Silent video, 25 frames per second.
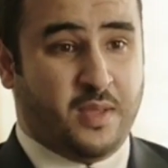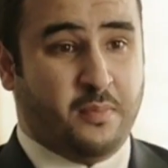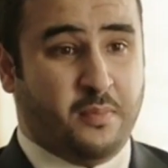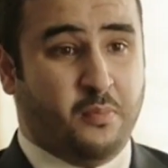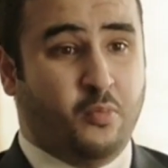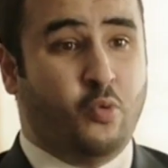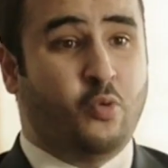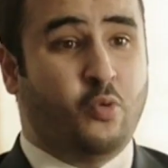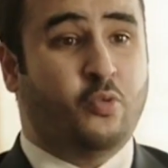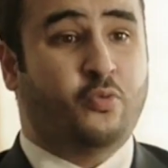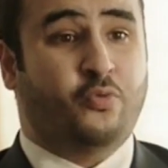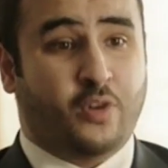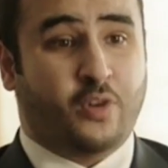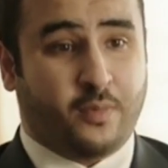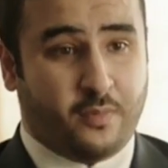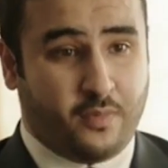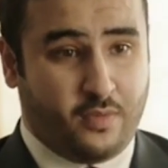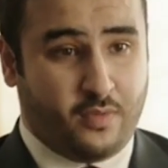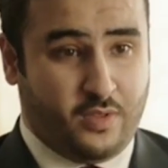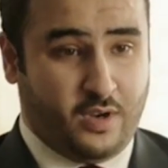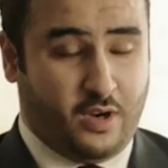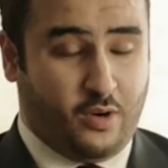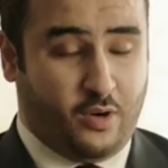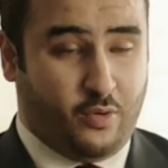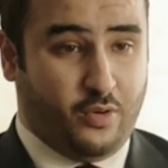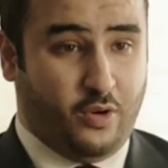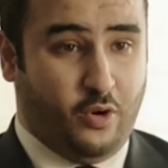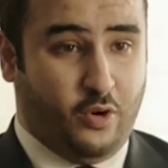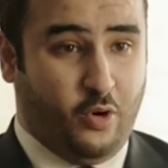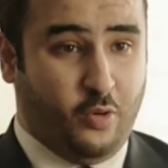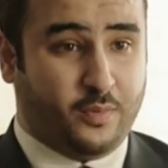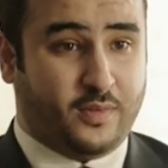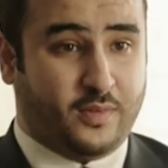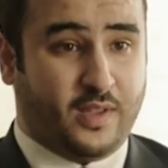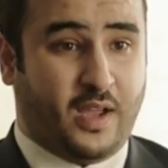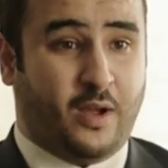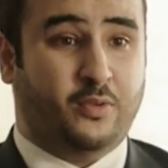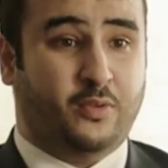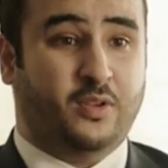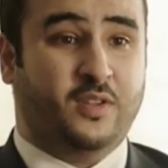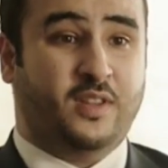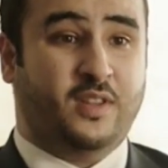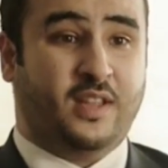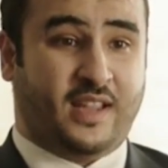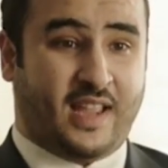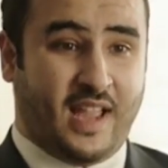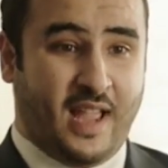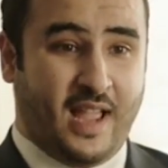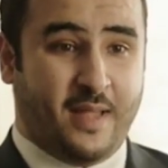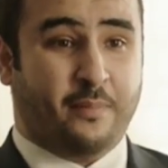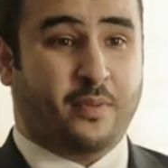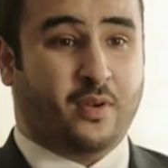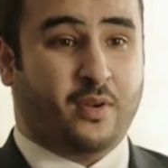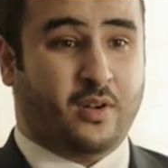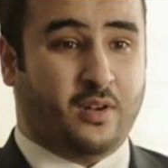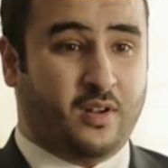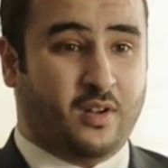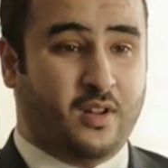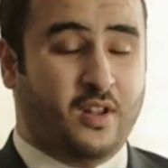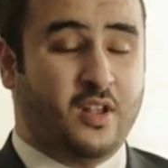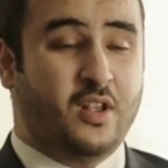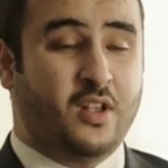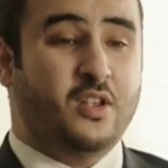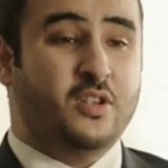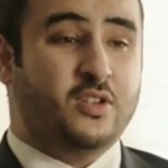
they moved from their own hometown to the capital,